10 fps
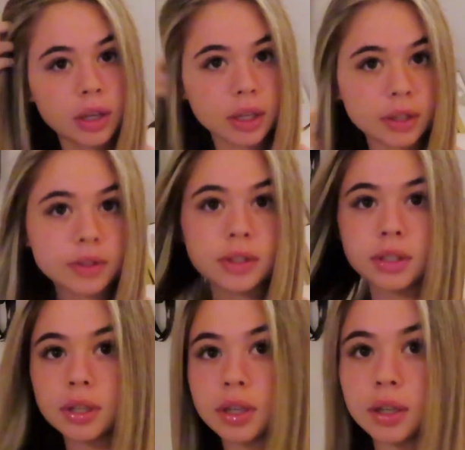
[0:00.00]
it
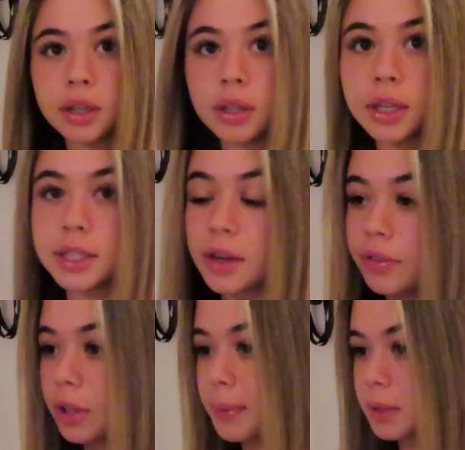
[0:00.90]

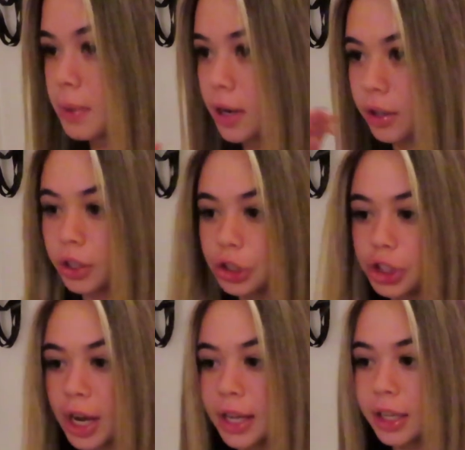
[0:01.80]
definitely makes my hair look
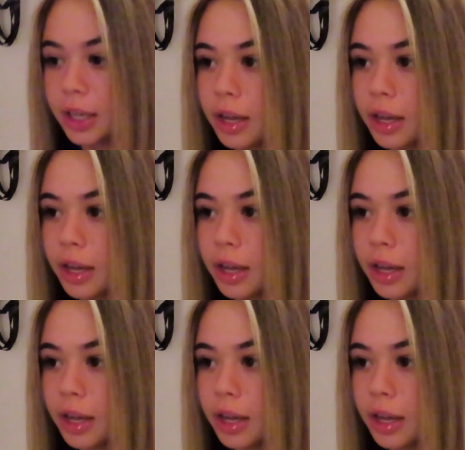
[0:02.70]
shiny.